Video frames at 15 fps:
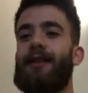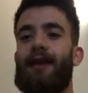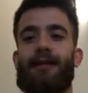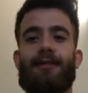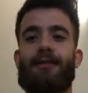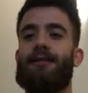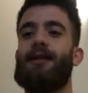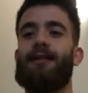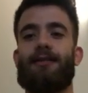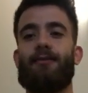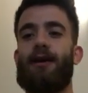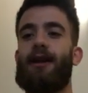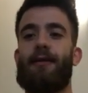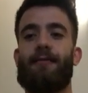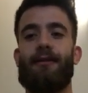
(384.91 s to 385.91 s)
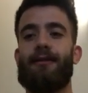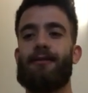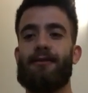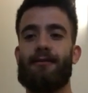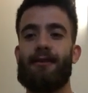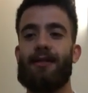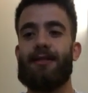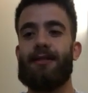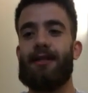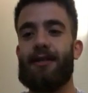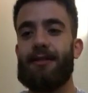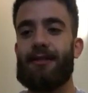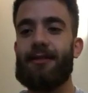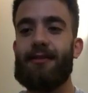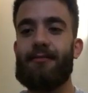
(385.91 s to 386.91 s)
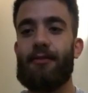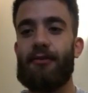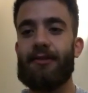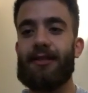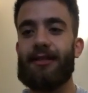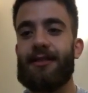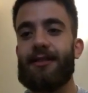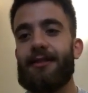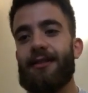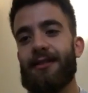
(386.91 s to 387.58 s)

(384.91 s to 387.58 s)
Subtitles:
That's what I'm into these days mostly.